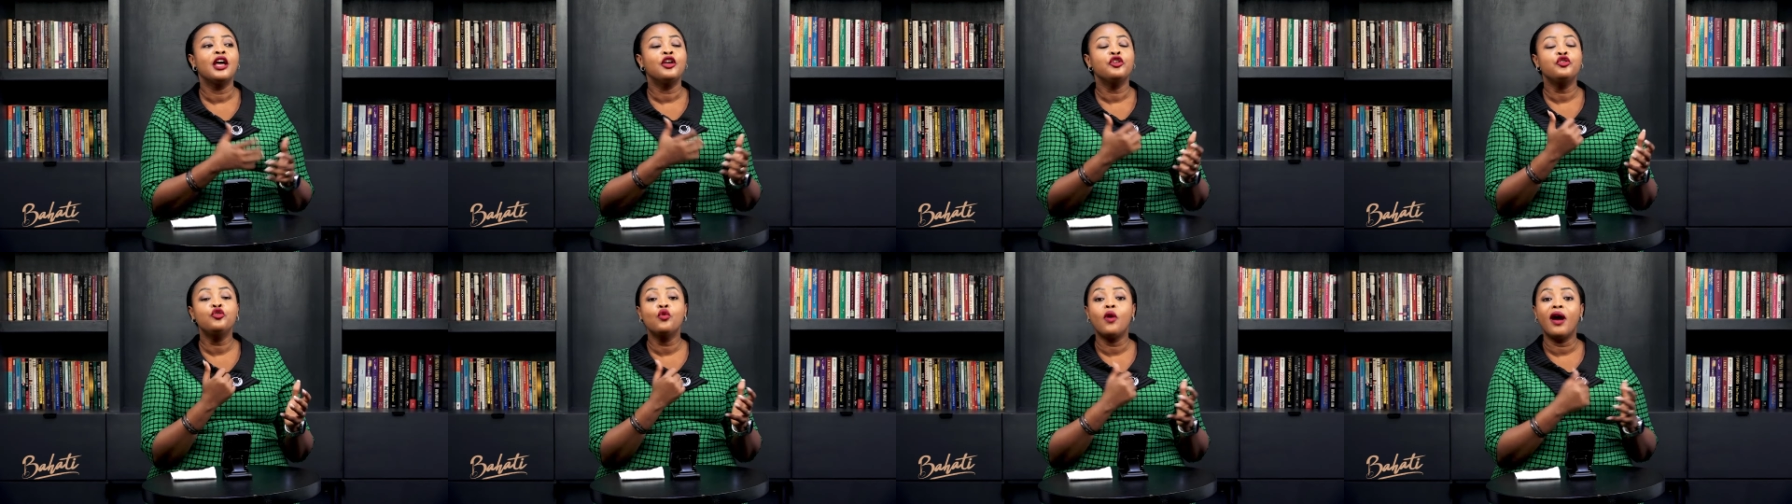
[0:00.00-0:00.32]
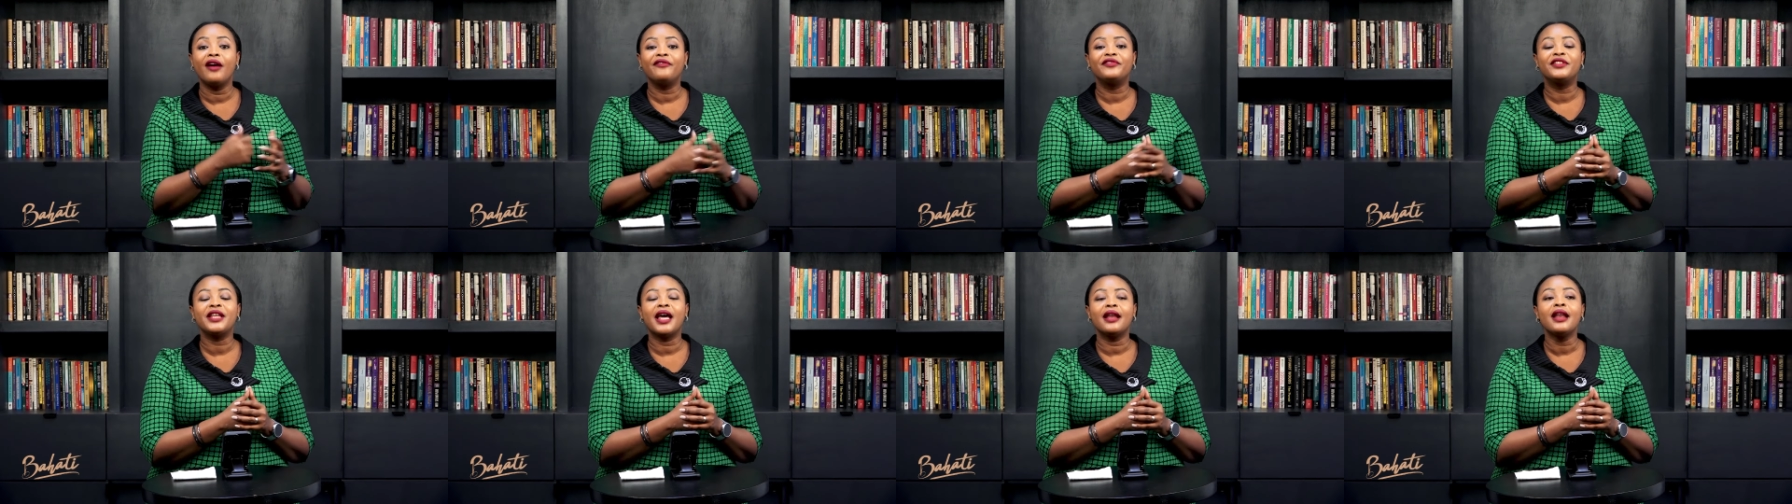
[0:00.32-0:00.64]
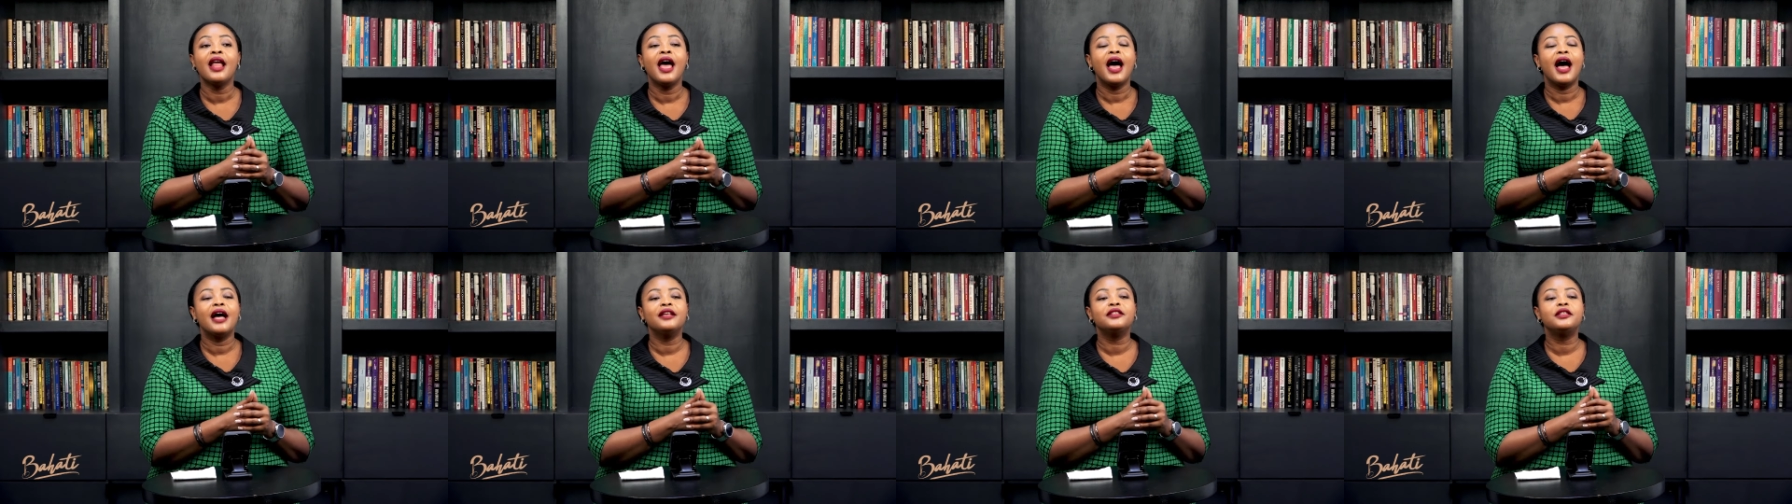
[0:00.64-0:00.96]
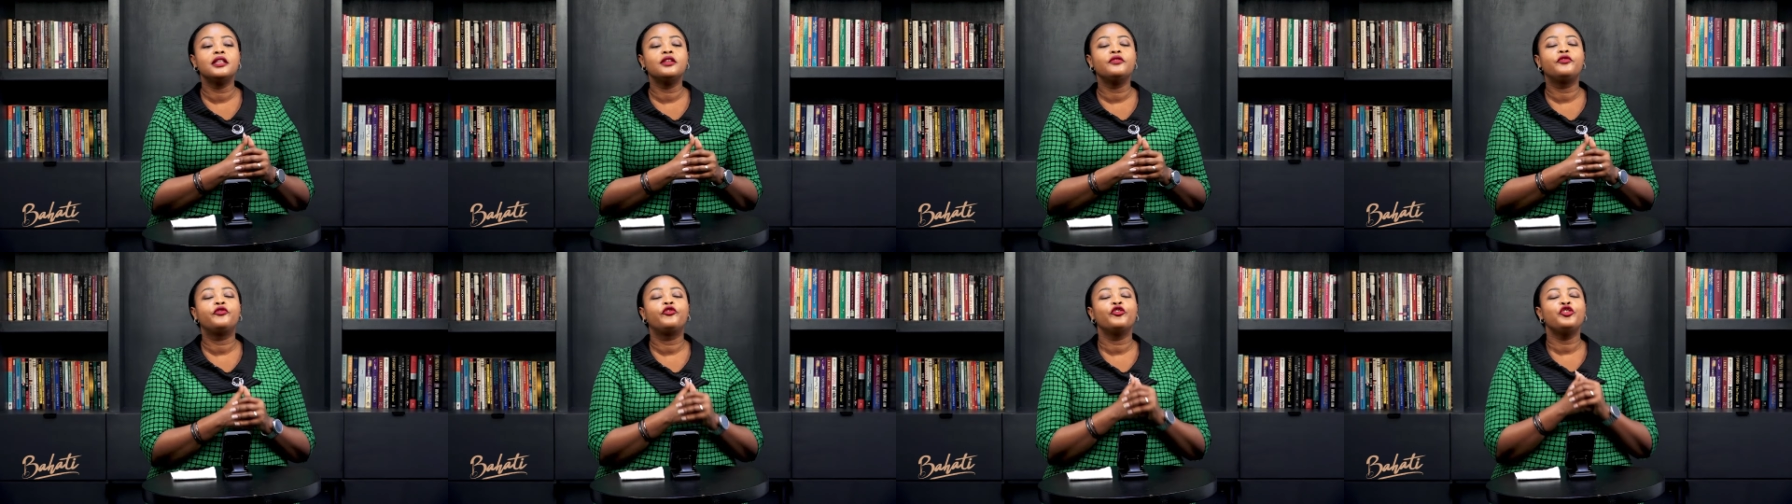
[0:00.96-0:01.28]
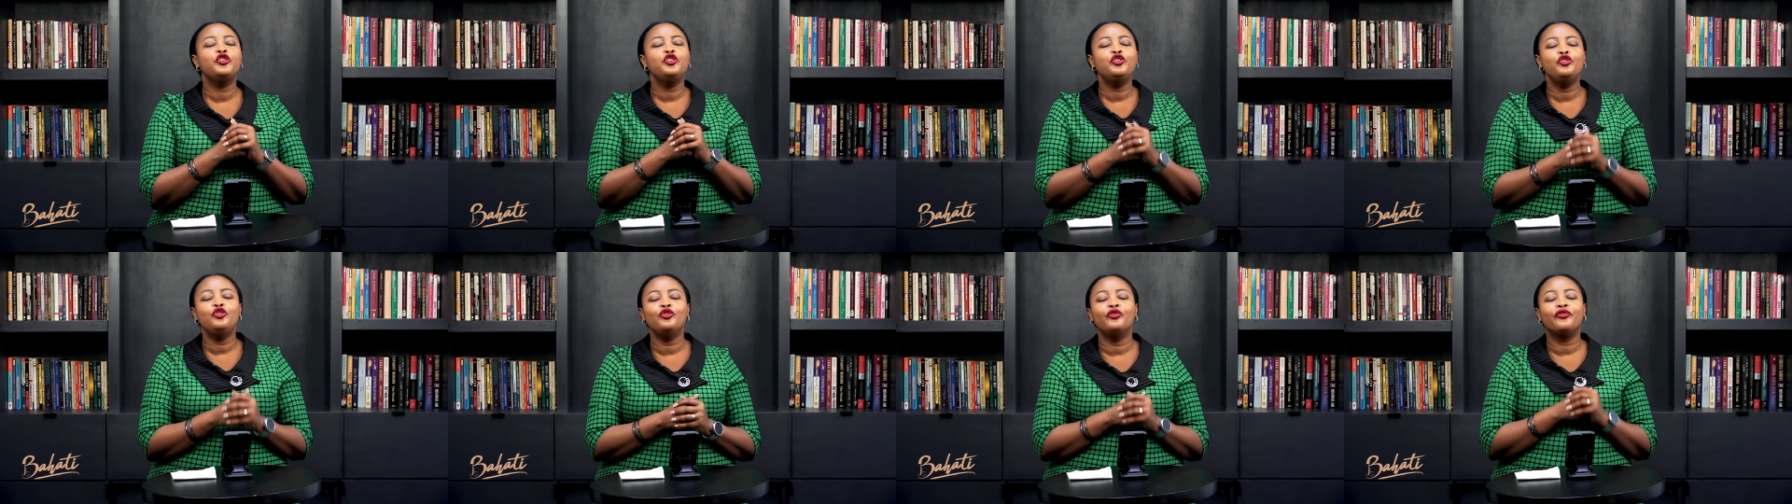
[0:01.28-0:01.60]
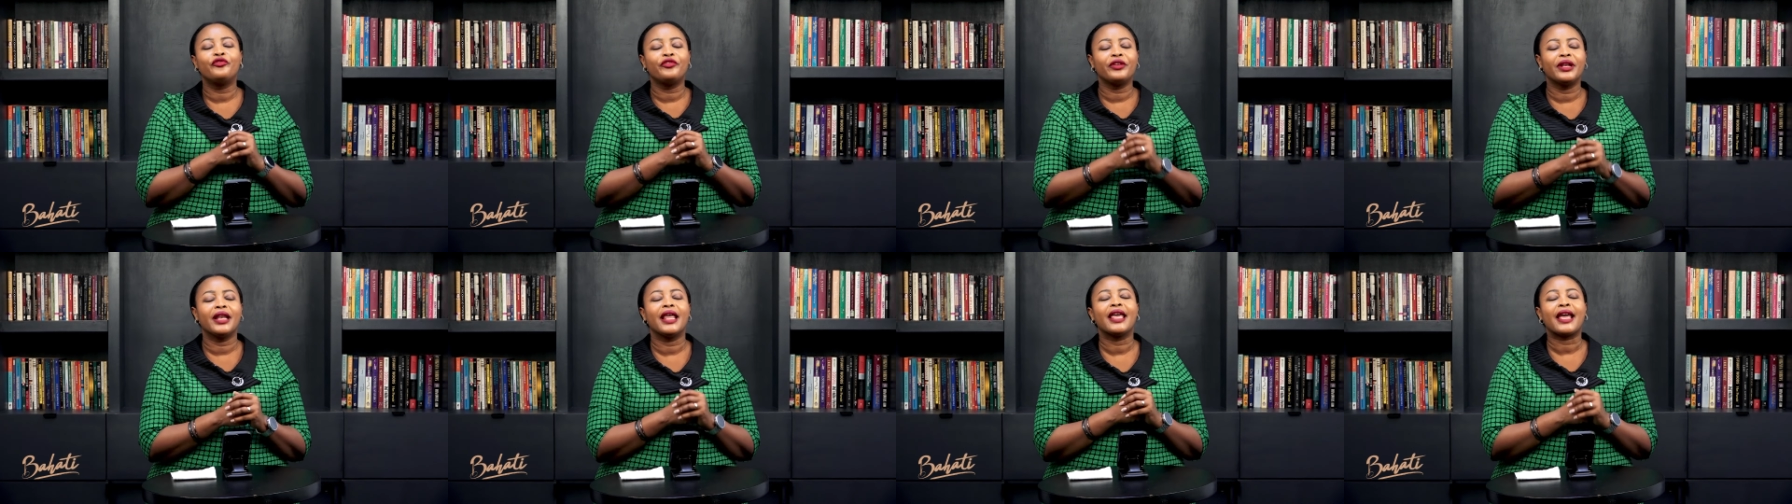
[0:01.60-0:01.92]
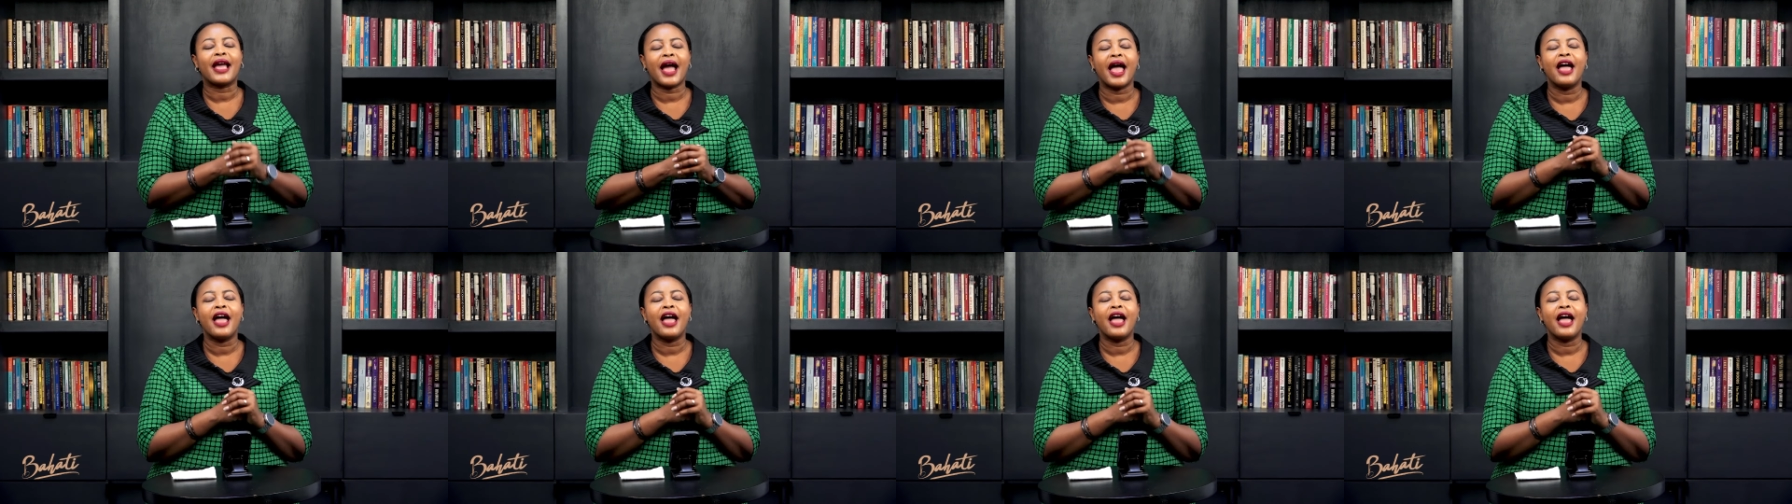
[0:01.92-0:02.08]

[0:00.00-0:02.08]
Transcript: You have done, as in for you, you feel like